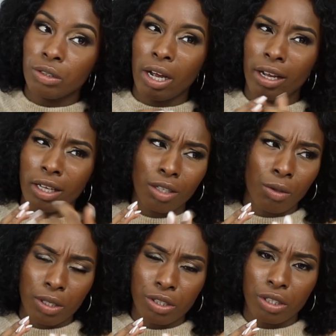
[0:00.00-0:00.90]
I get the
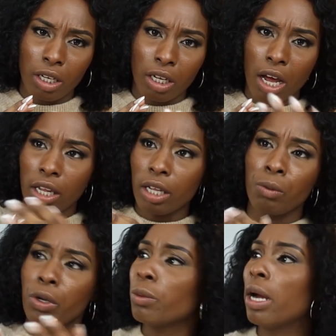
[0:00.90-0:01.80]
question a lot, like,
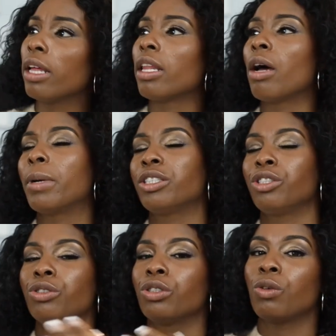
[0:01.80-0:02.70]
what do I allow my
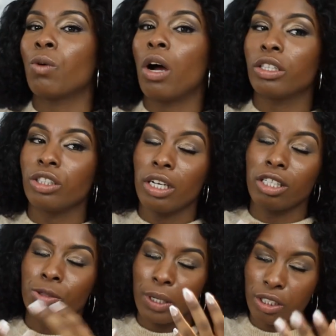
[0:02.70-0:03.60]
children to watch?
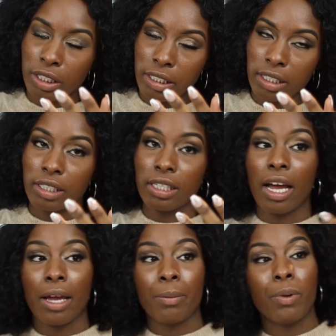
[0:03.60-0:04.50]
Especially since
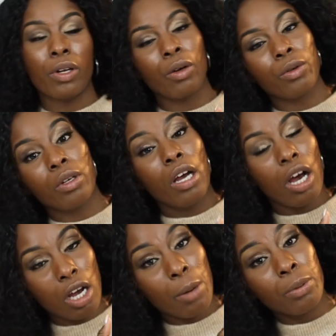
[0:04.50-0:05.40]
I put out
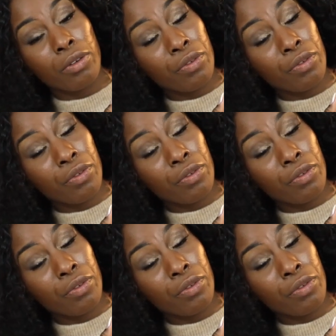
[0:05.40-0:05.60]
a couple